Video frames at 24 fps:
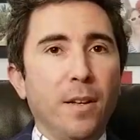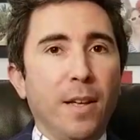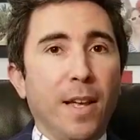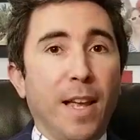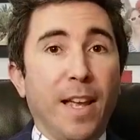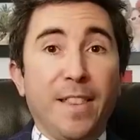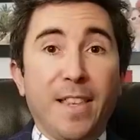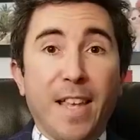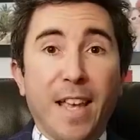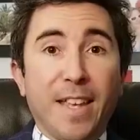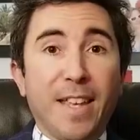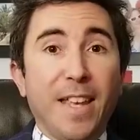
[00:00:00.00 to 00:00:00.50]

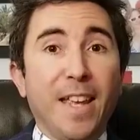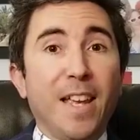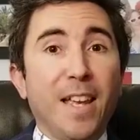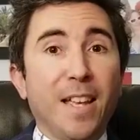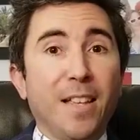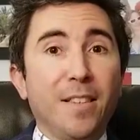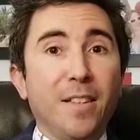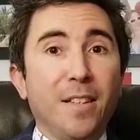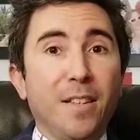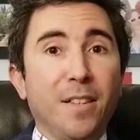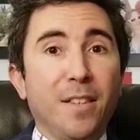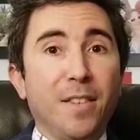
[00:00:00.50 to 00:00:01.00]
And
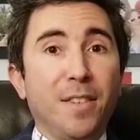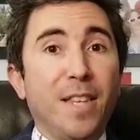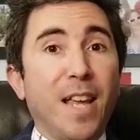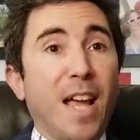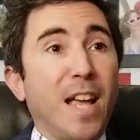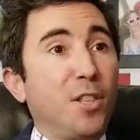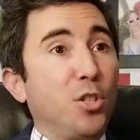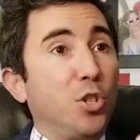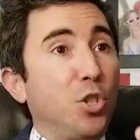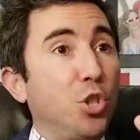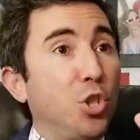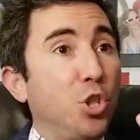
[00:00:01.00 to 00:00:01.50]
again,
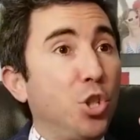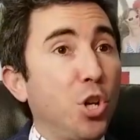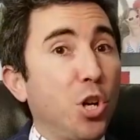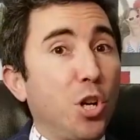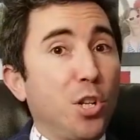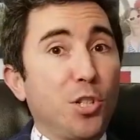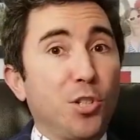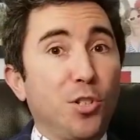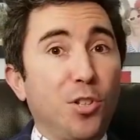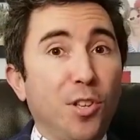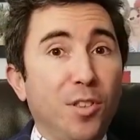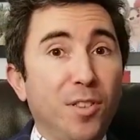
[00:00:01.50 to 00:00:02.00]
that's
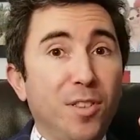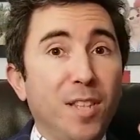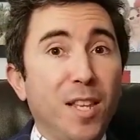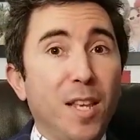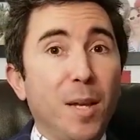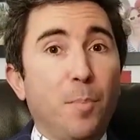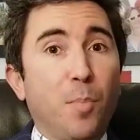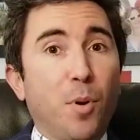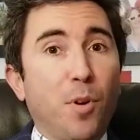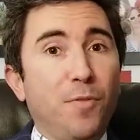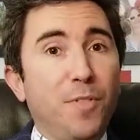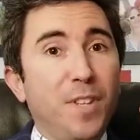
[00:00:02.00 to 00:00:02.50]
just the
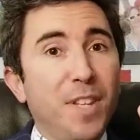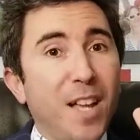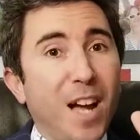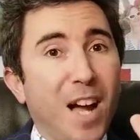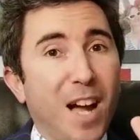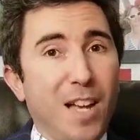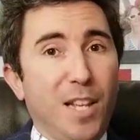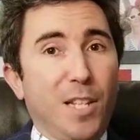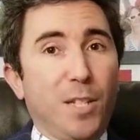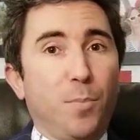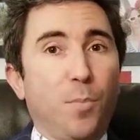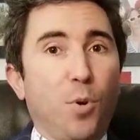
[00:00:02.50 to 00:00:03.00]
tip of the
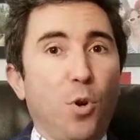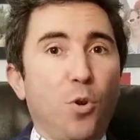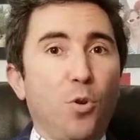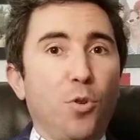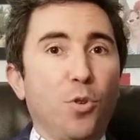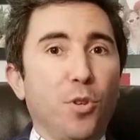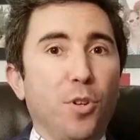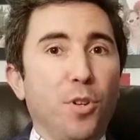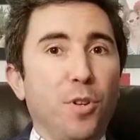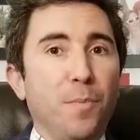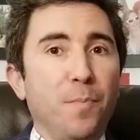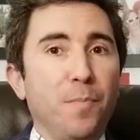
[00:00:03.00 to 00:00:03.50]

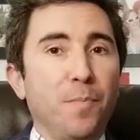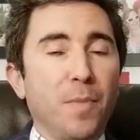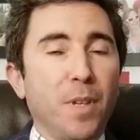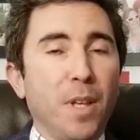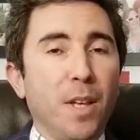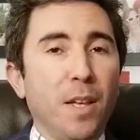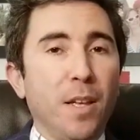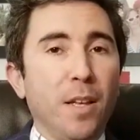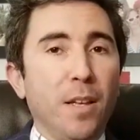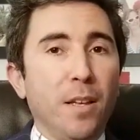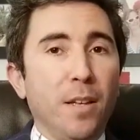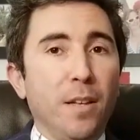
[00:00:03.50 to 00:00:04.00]
iceberg.
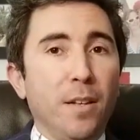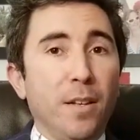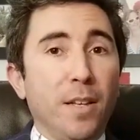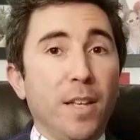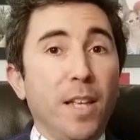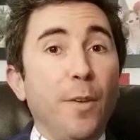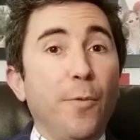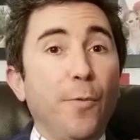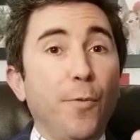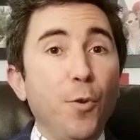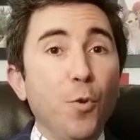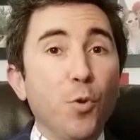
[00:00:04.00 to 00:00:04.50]

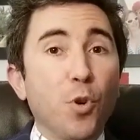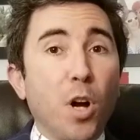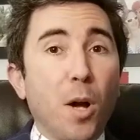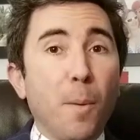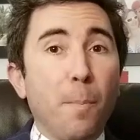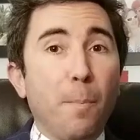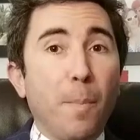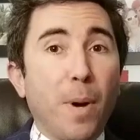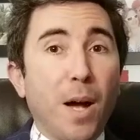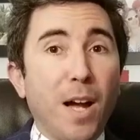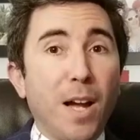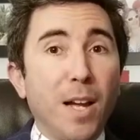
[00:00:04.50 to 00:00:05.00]
If you
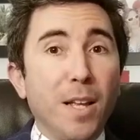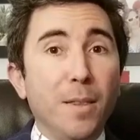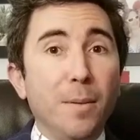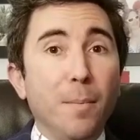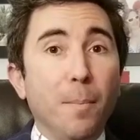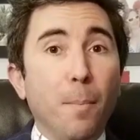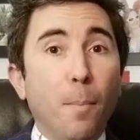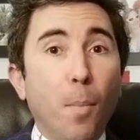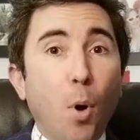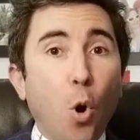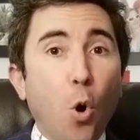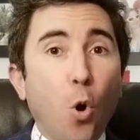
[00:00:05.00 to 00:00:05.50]
combine
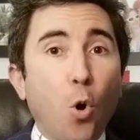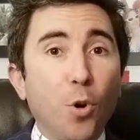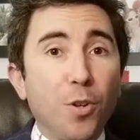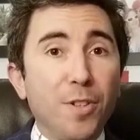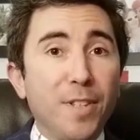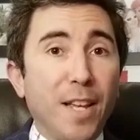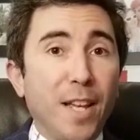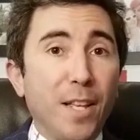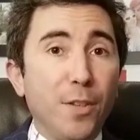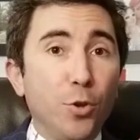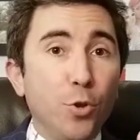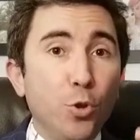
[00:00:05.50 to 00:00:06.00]
more
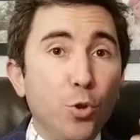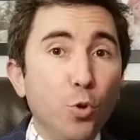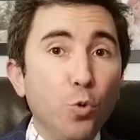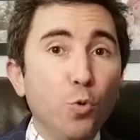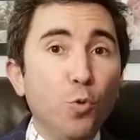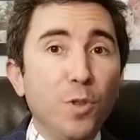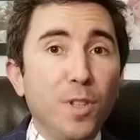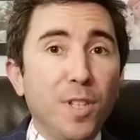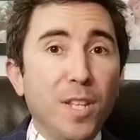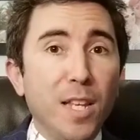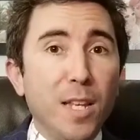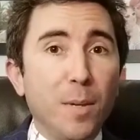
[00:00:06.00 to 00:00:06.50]
than
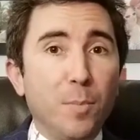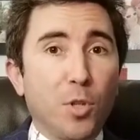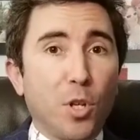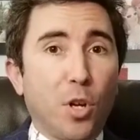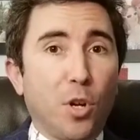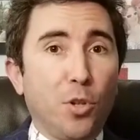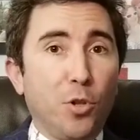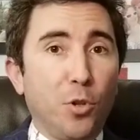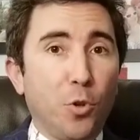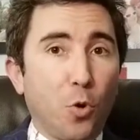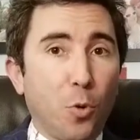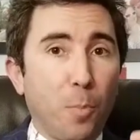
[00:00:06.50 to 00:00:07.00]
two teams
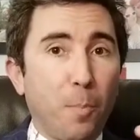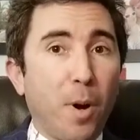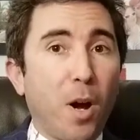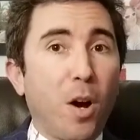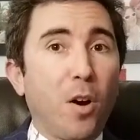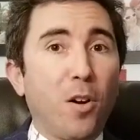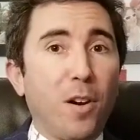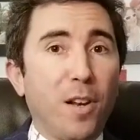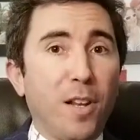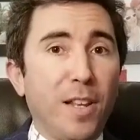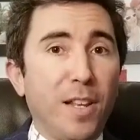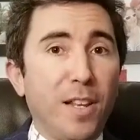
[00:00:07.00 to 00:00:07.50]
on your
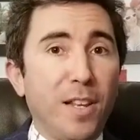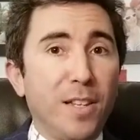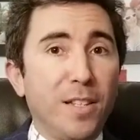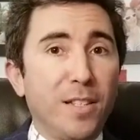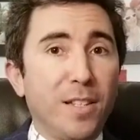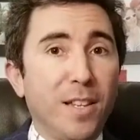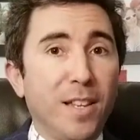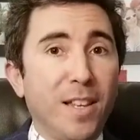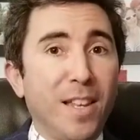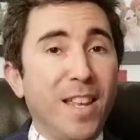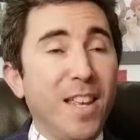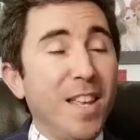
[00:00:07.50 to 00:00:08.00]

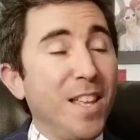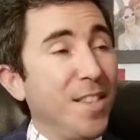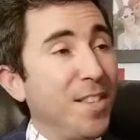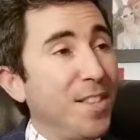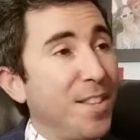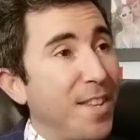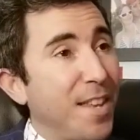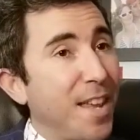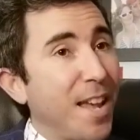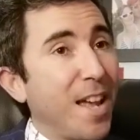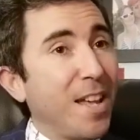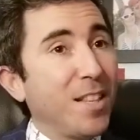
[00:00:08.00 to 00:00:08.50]
parlays,
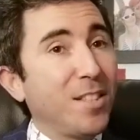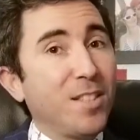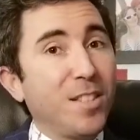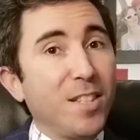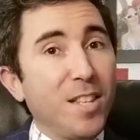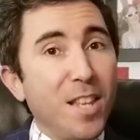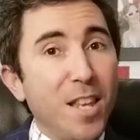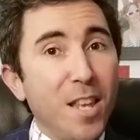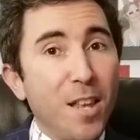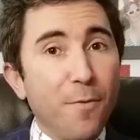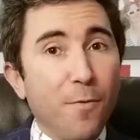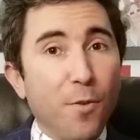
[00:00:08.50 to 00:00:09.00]
it gets
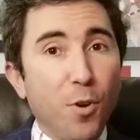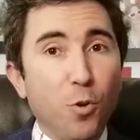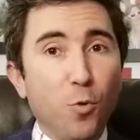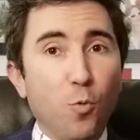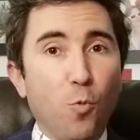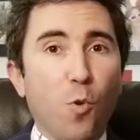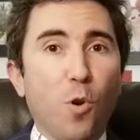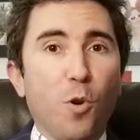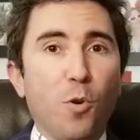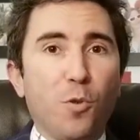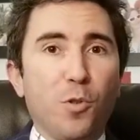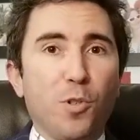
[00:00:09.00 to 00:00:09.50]
even
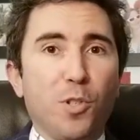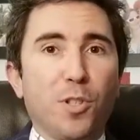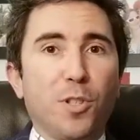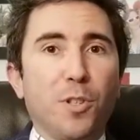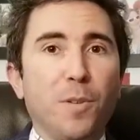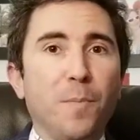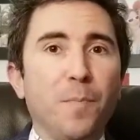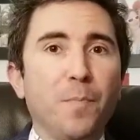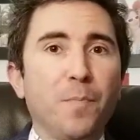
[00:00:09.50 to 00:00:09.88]
worse.